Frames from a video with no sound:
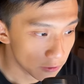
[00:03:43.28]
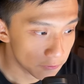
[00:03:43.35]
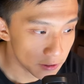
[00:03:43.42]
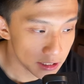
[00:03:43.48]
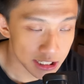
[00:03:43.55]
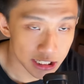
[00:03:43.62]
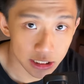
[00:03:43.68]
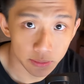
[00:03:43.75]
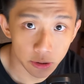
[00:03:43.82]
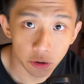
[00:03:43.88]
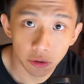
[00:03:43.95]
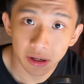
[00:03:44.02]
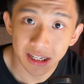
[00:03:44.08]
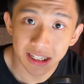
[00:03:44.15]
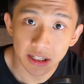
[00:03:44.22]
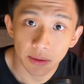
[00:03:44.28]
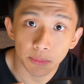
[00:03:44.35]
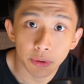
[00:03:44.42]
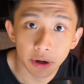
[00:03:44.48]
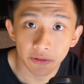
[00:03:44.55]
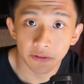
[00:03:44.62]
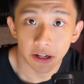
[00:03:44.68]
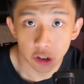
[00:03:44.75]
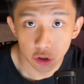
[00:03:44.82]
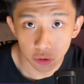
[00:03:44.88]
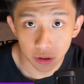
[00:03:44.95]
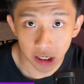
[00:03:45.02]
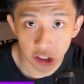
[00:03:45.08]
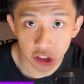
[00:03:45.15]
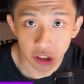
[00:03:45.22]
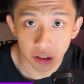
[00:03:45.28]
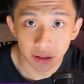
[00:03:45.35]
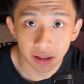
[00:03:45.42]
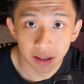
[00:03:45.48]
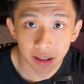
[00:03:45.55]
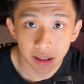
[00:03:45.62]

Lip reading: first email is a brief introduction